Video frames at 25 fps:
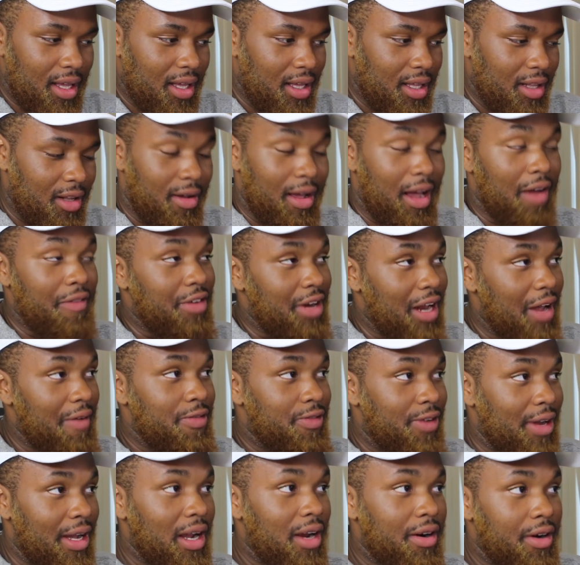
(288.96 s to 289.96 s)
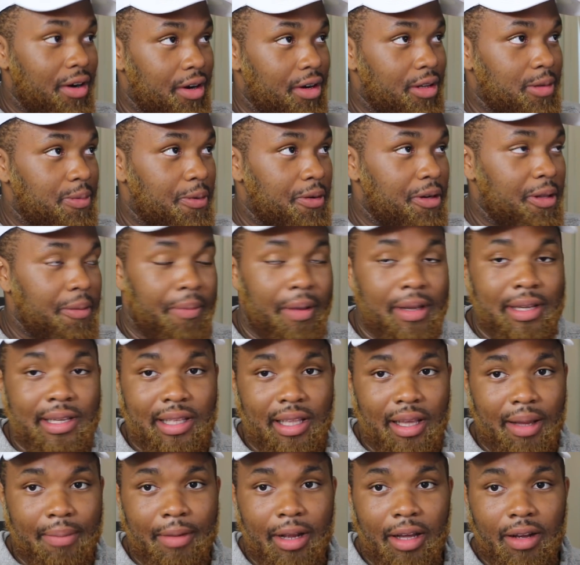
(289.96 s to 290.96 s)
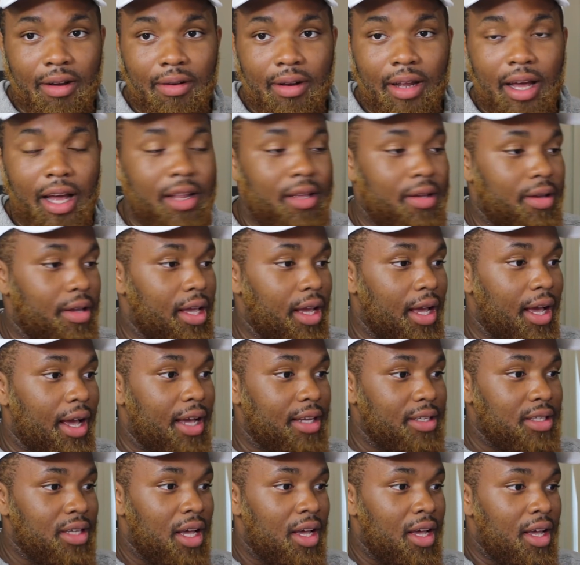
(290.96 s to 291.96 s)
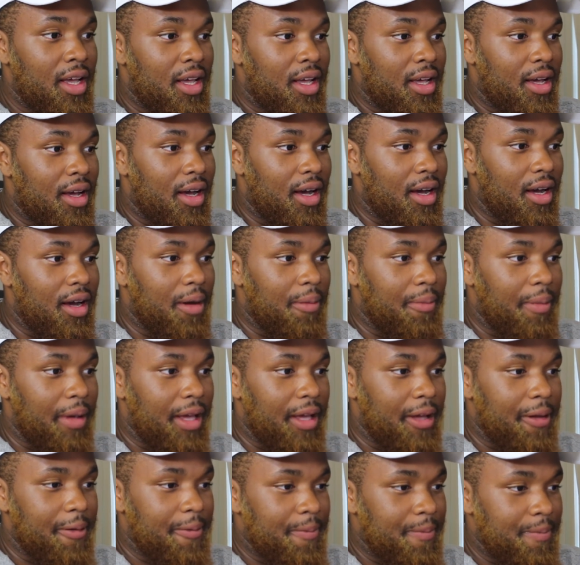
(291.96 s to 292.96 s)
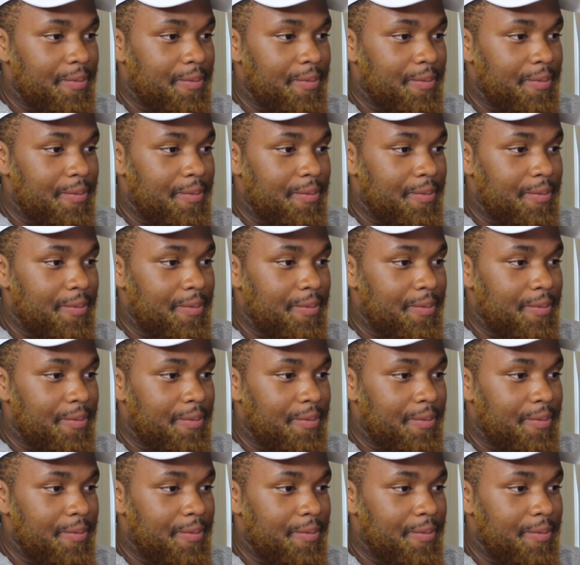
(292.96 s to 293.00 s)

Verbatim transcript: you know, every, every track I've heard is pretty beastly. I'm not gonna lie to you guys. Oh man.